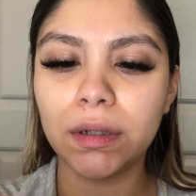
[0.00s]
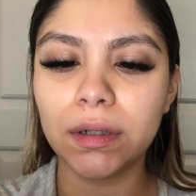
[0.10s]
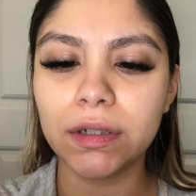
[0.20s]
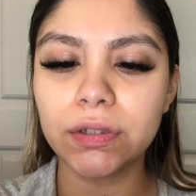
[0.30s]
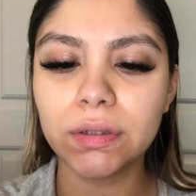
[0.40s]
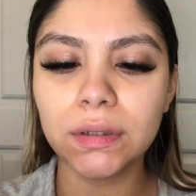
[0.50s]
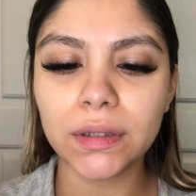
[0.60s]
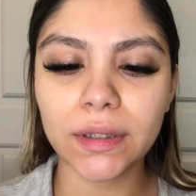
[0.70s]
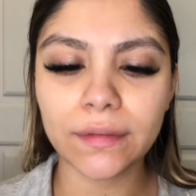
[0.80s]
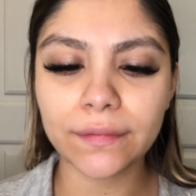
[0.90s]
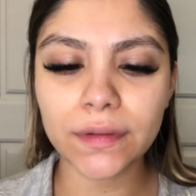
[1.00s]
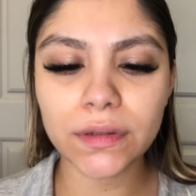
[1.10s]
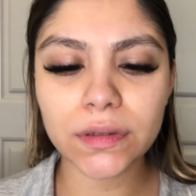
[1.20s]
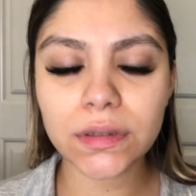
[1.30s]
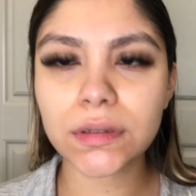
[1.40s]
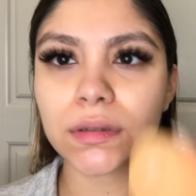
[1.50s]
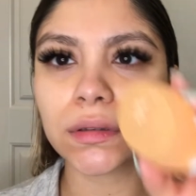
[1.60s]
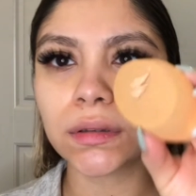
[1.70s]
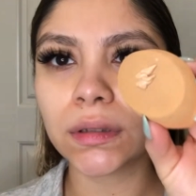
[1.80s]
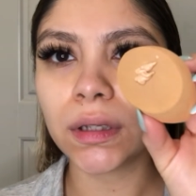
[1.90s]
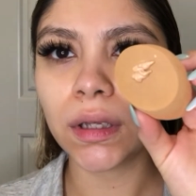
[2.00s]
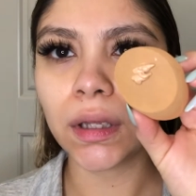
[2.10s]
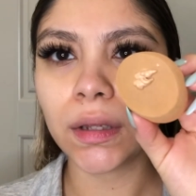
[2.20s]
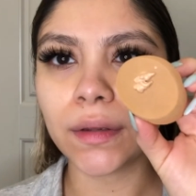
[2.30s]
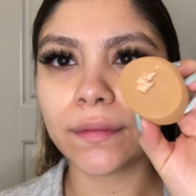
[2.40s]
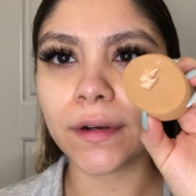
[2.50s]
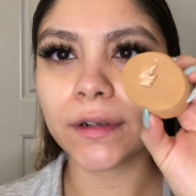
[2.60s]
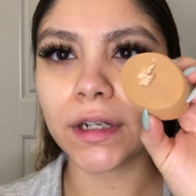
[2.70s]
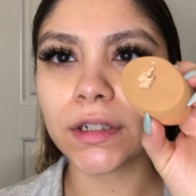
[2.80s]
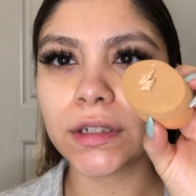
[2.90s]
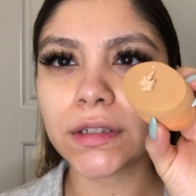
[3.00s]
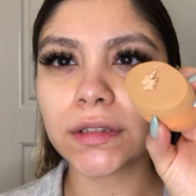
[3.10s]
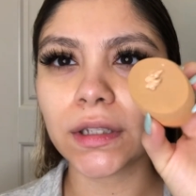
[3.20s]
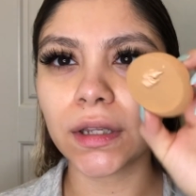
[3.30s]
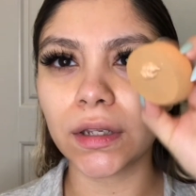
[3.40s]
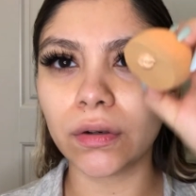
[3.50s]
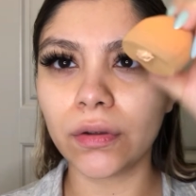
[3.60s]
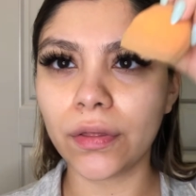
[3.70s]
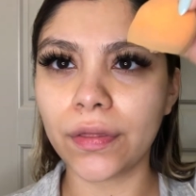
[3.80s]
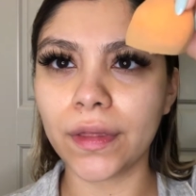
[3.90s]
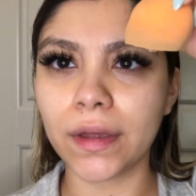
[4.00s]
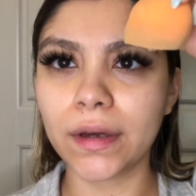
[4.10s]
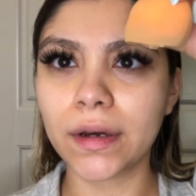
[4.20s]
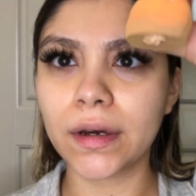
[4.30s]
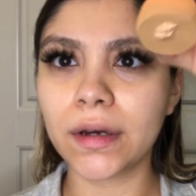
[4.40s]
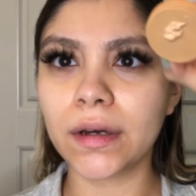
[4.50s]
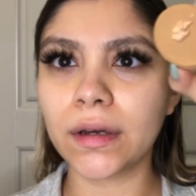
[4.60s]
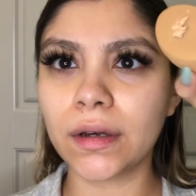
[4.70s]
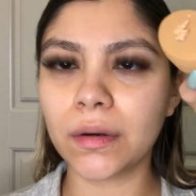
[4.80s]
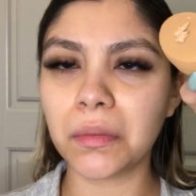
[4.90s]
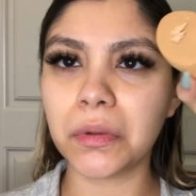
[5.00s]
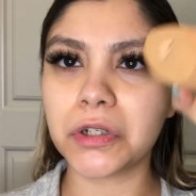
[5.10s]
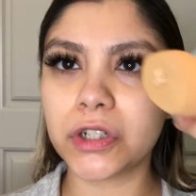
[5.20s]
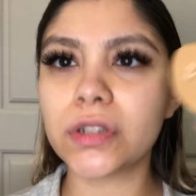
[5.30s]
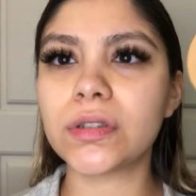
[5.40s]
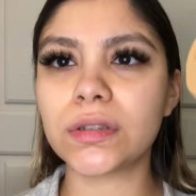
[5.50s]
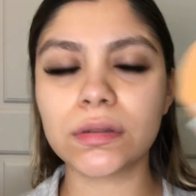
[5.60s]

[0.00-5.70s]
Initially, it feels, the foundation's a little thick, which is,